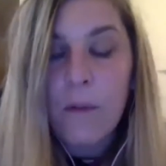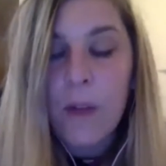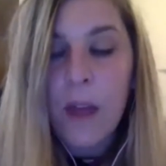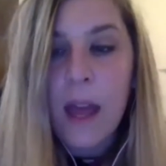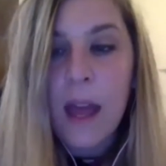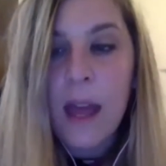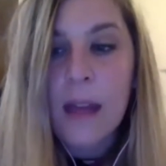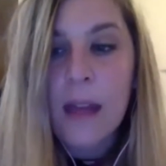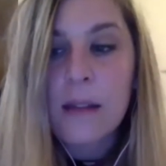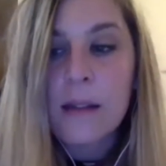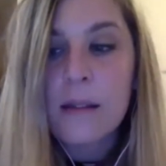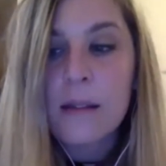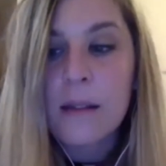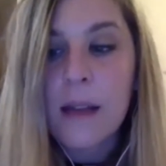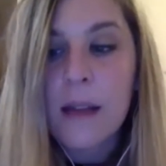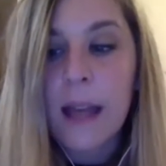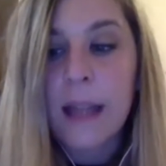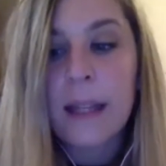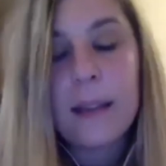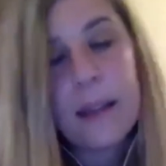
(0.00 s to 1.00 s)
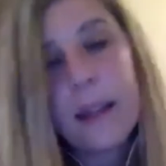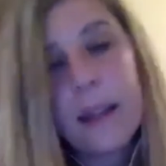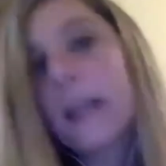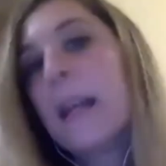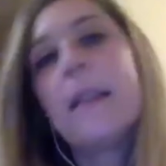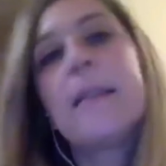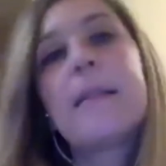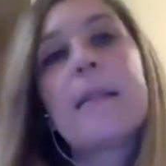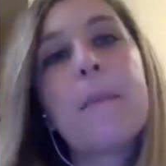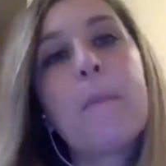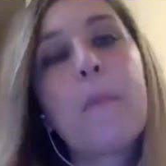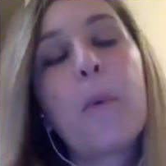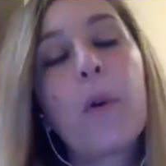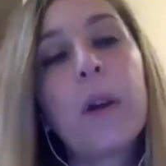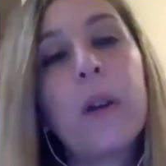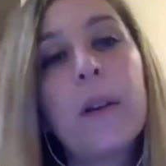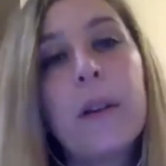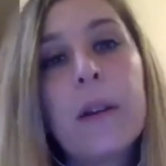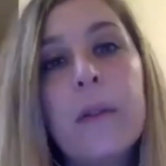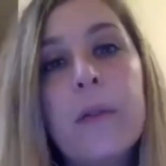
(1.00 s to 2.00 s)
And I think it's
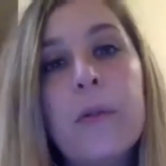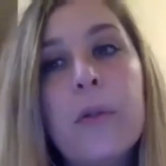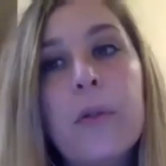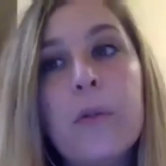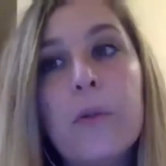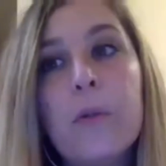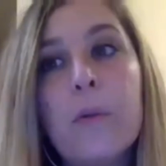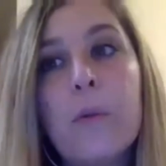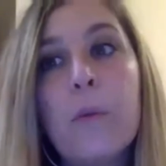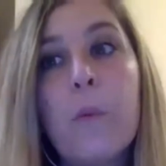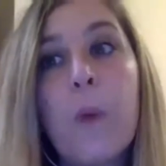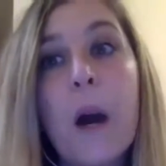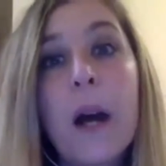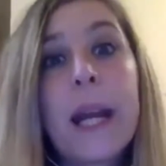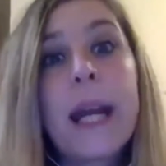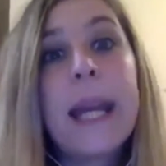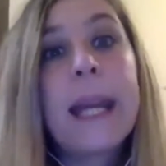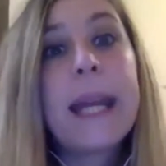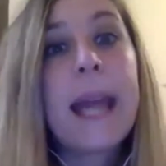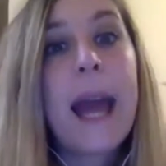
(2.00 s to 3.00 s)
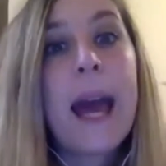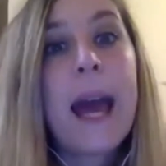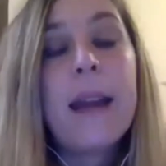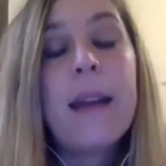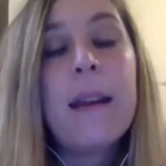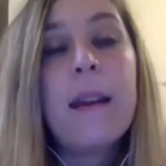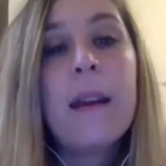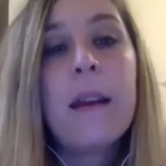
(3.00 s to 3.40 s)
important to do what I can